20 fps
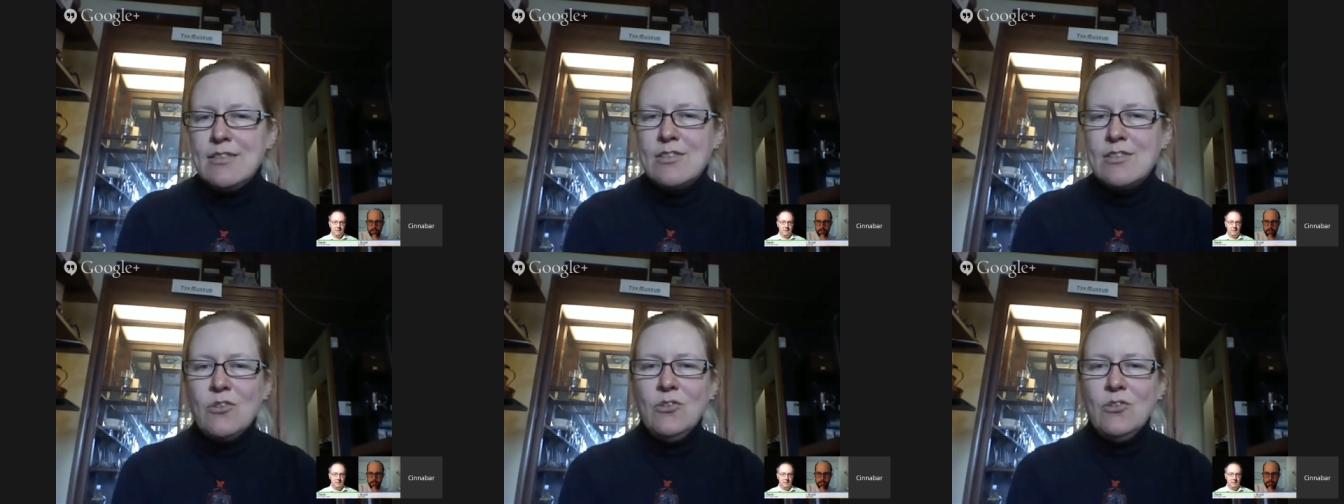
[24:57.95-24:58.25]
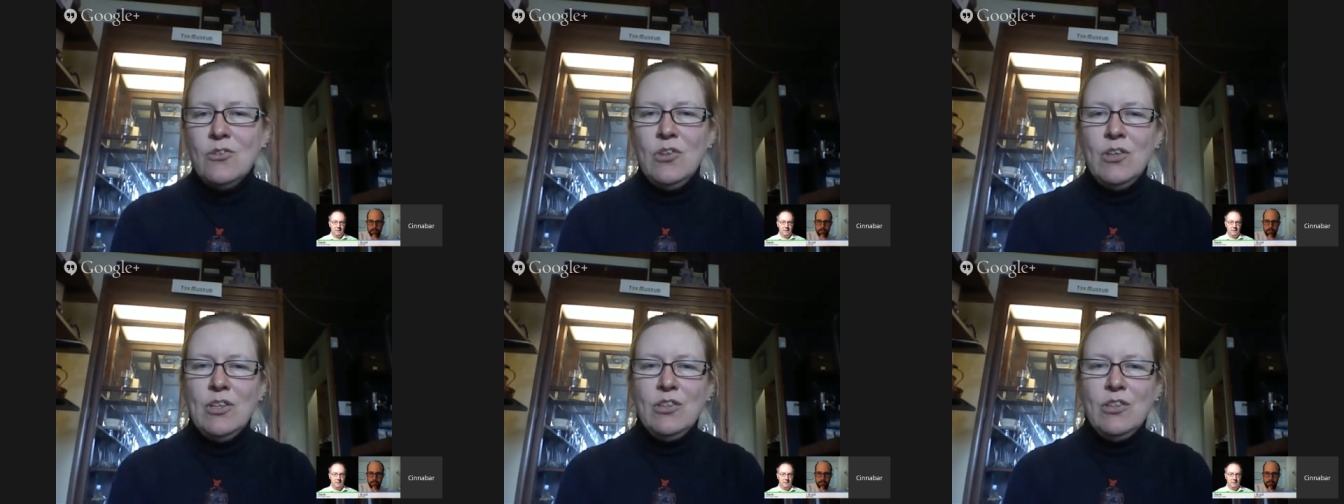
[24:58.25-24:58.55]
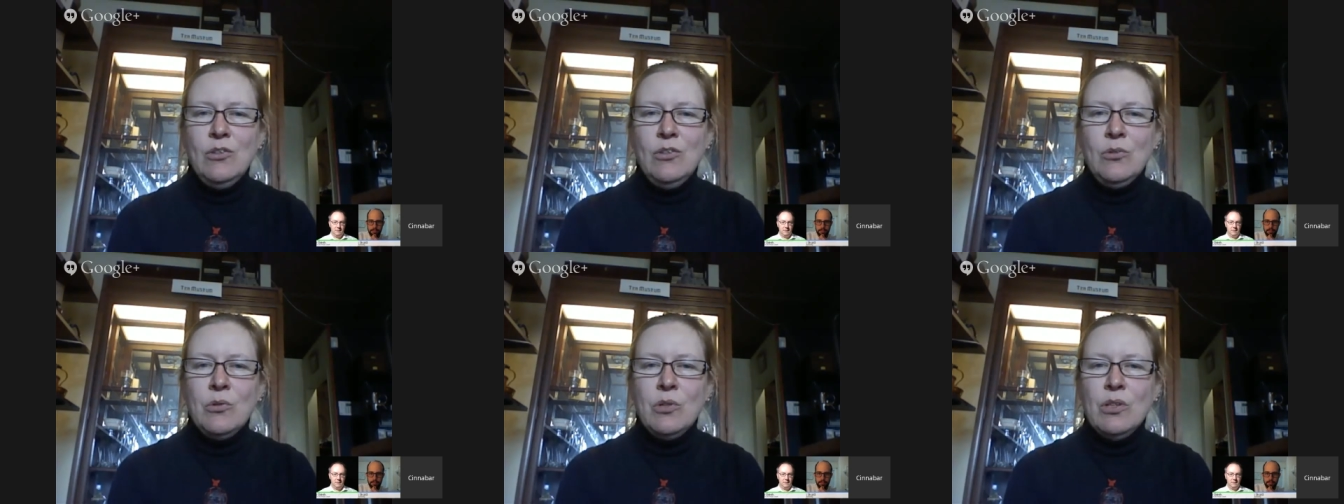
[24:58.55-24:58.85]
so
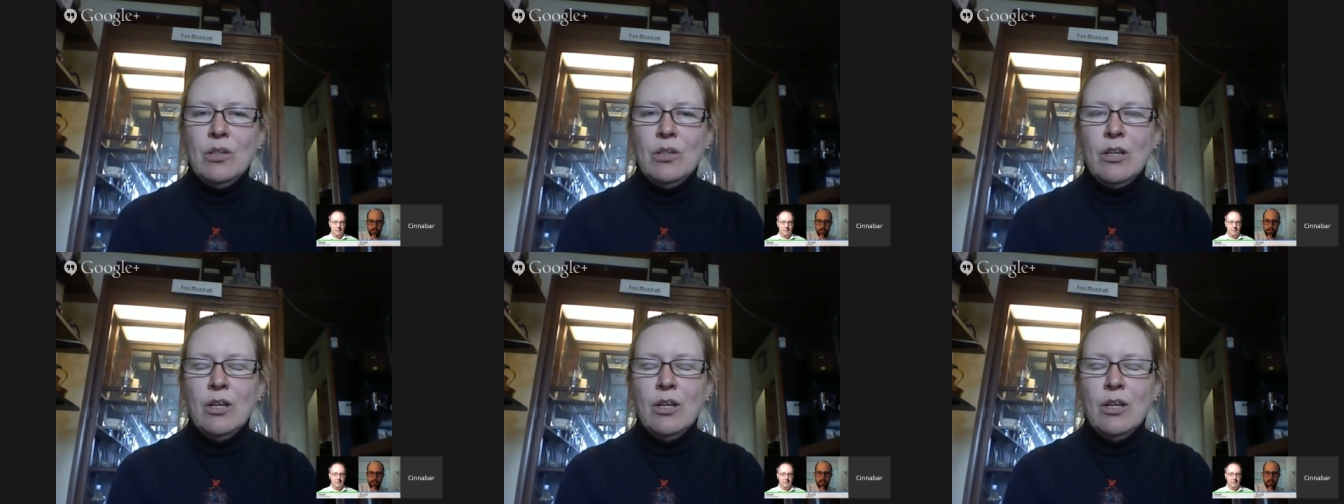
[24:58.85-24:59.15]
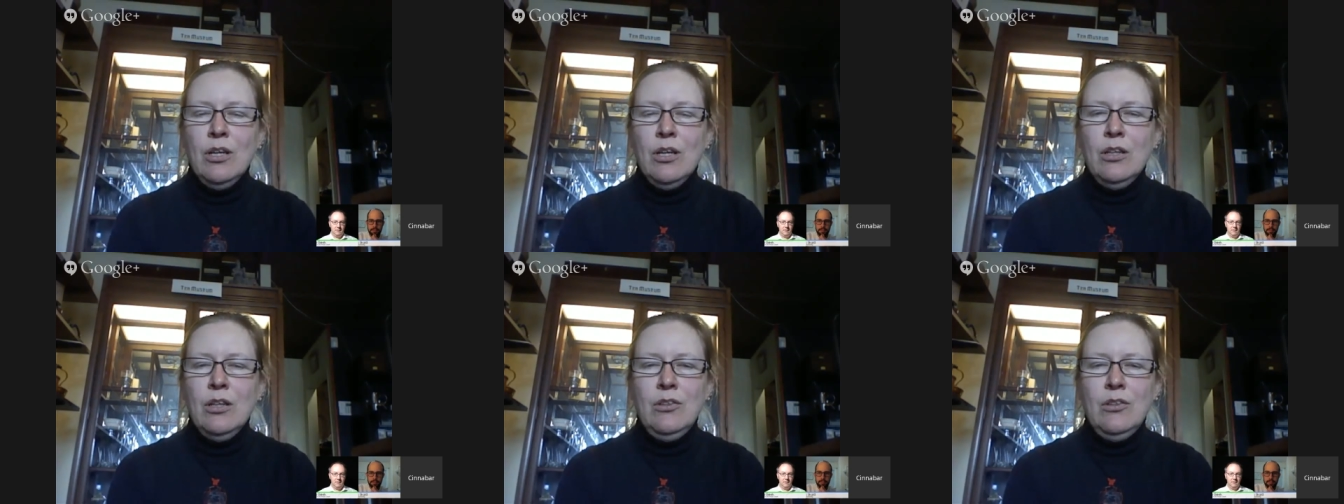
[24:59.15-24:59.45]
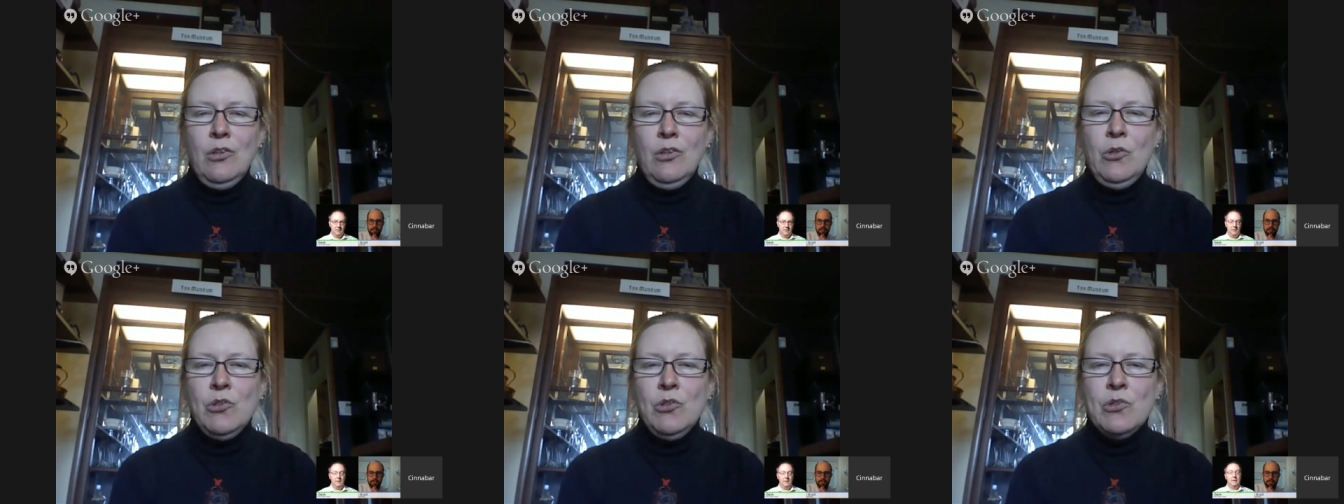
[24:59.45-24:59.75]
that you could you
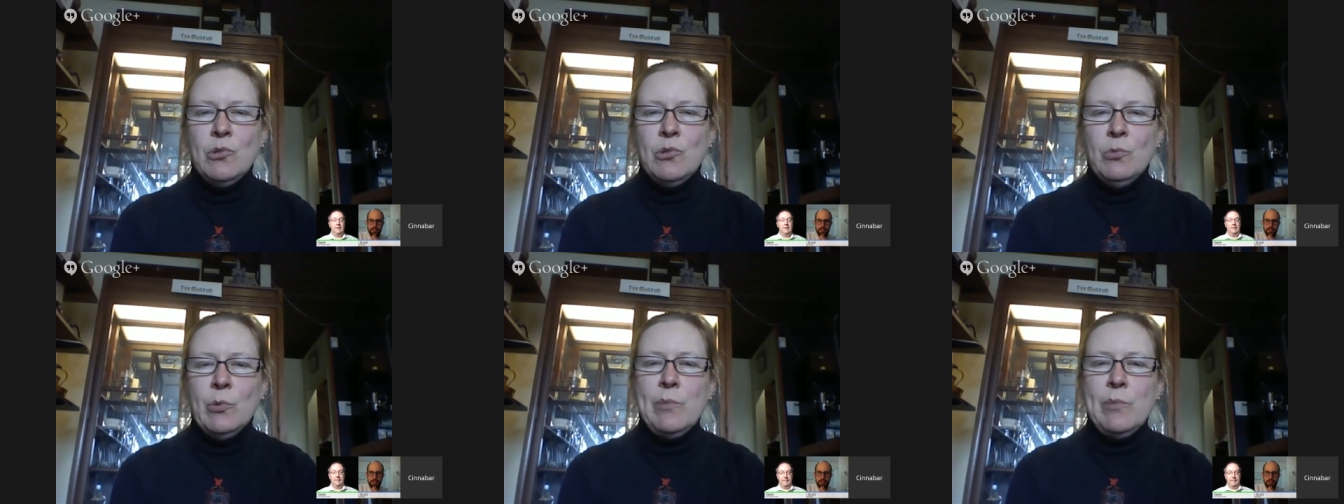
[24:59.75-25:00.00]
know, you could